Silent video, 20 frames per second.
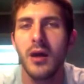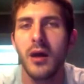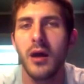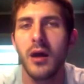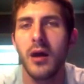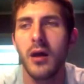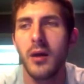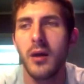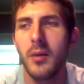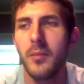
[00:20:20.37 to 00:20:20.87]

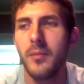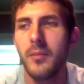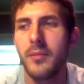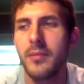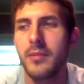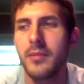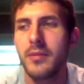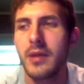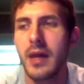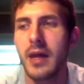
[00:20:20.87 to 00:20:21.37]

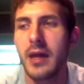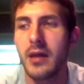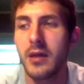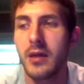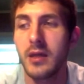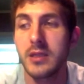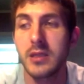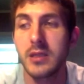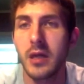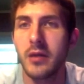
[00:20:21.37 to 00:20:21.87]
that
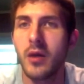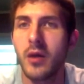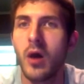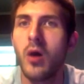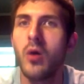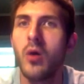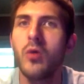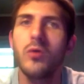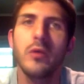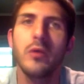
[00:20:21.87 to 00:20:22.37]
his
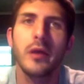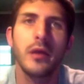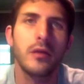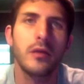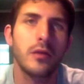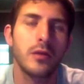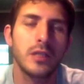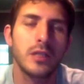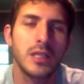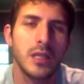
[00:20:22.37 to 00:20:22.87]
unholy
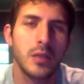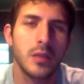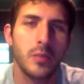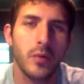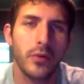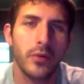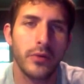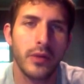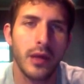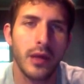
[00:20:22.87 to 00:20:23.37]
13th
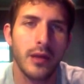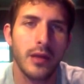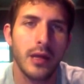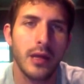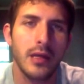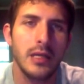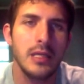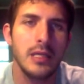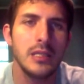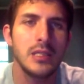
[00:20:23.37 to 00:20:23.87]
birthday,
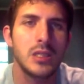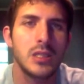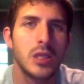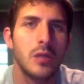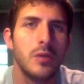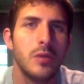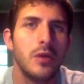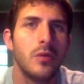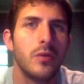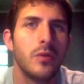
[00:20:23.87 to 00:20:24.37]
that he's going
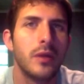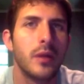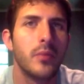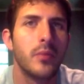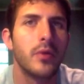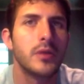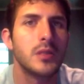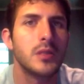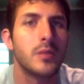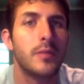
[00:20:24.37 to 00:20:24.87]
to be the one that
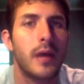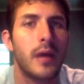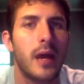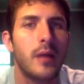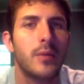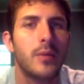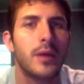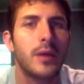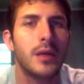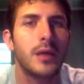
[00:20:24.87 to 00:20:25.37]
brings him
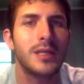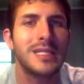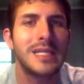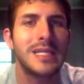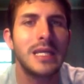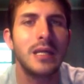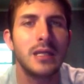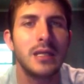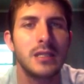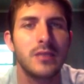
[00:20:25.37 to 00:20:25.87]
back, because
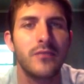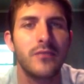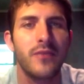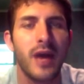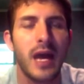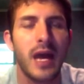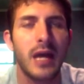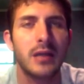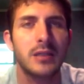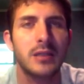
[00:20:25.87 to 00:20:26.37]
he is, in
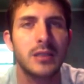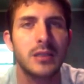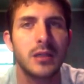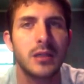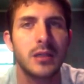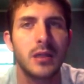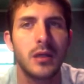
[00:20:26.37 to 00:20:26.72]
fact,